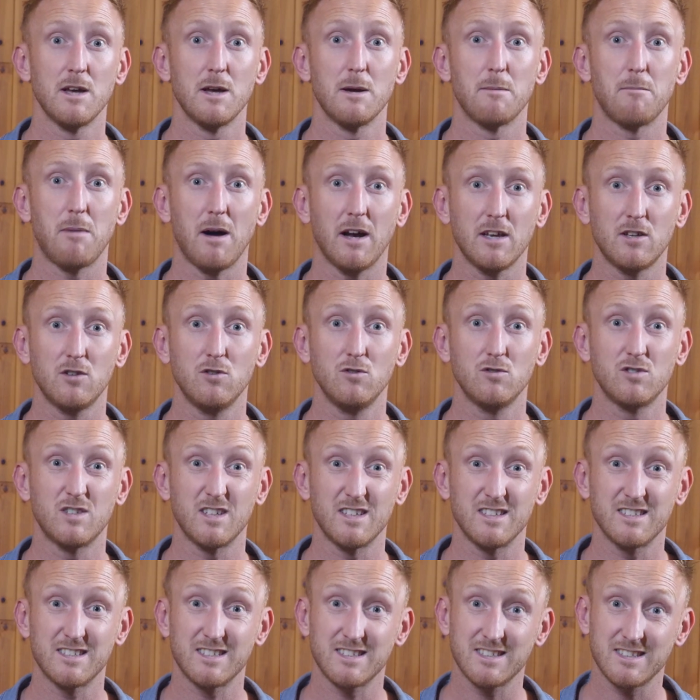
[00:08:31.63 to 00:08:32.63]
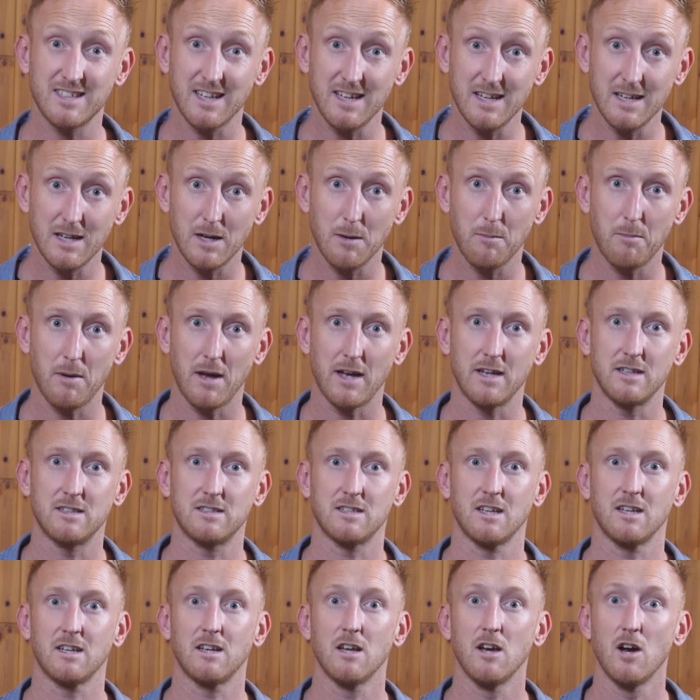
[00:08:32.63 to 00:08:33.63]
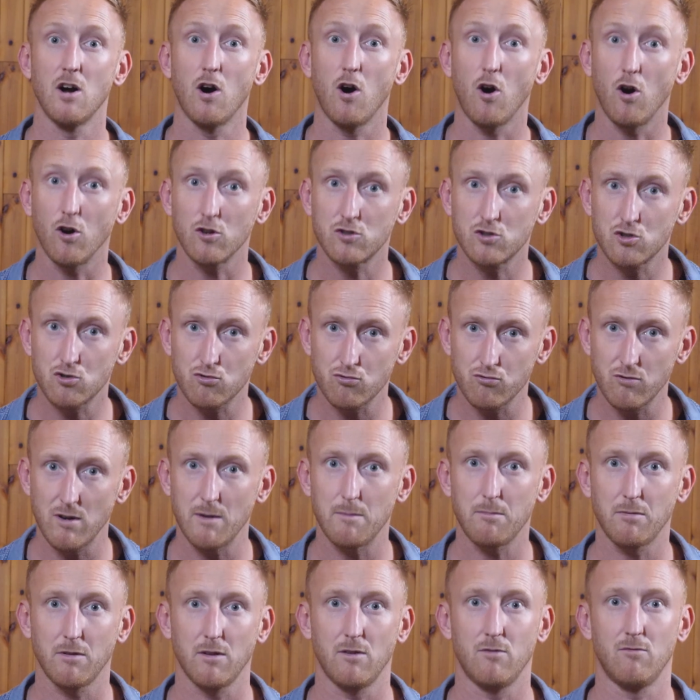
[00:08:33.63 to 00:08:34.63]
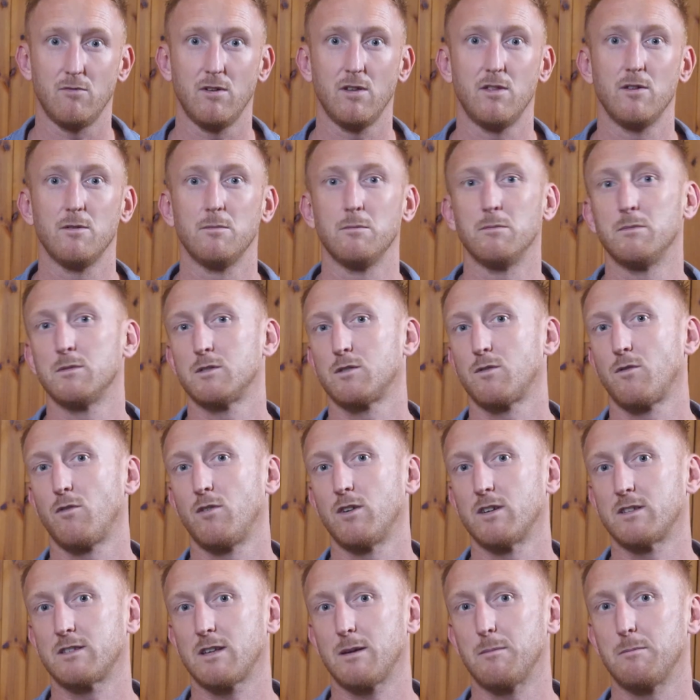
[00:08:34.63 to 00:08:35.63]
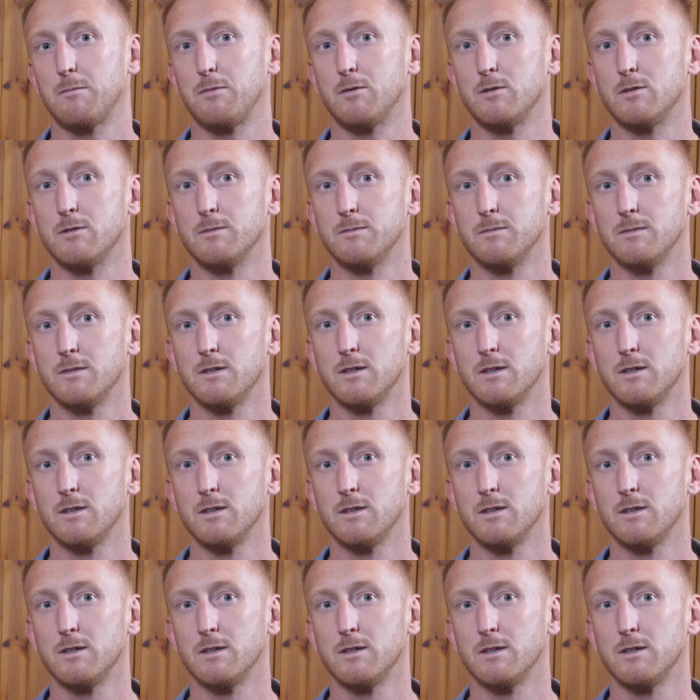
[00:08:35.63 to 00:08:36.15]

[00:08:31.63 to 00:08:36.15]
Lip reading: by using syncopated or triplet rhythms, for example.